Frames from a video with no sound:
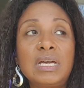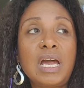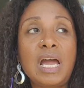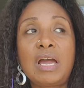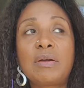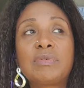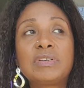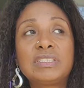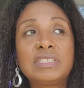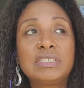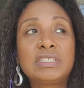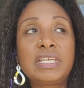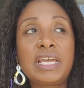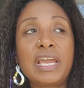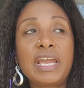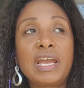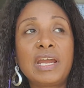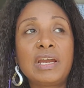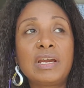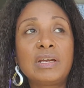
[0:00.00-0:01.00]
I wasn't
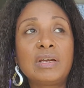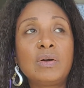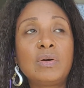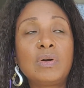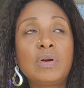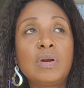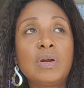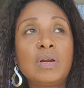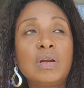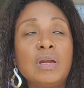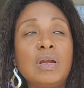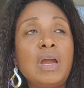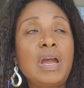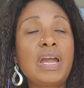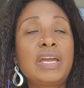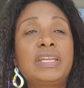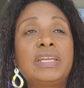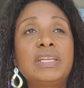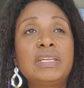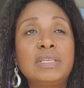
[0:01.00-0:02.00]
there or
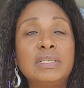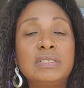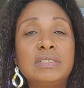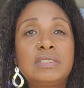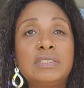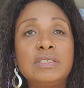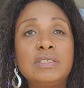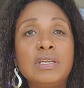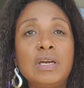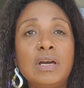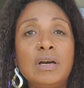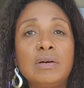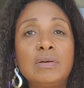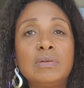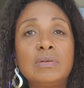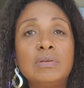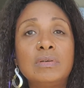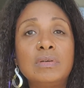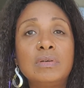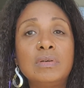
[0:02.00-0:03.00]
I didn't, you
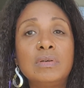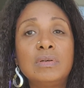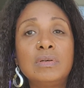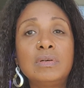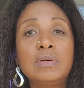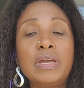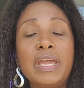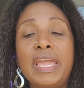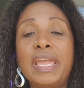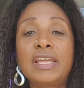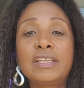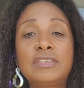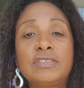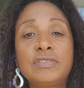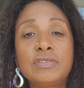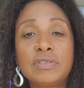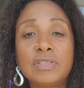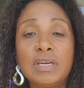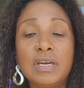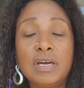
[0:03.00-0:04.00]
know,
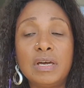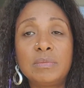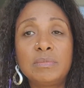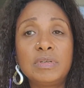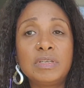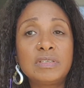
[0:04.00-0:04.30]
answer them.